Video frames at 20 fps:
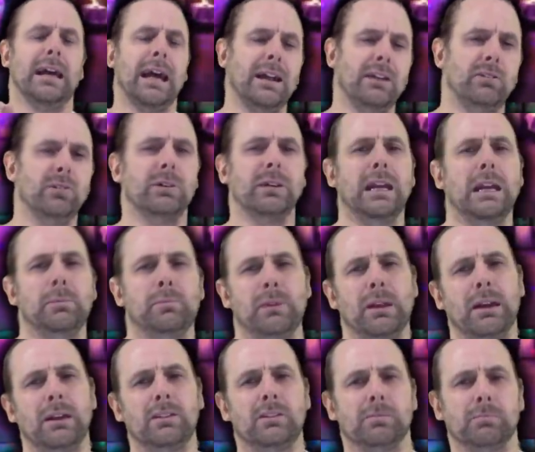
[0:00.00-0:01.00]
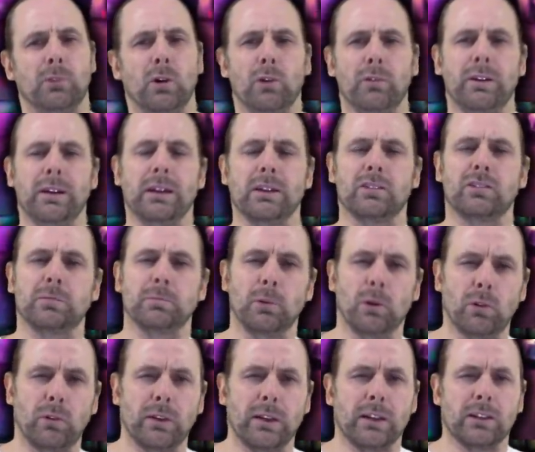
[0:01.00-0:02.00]
And to keep things moving as
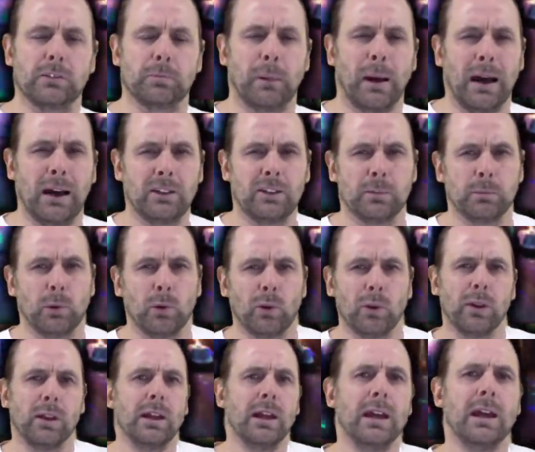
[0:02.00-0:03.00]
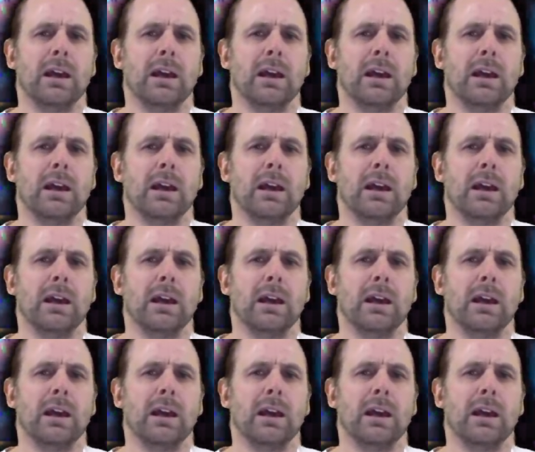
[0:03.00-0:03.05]
smoothly as possible,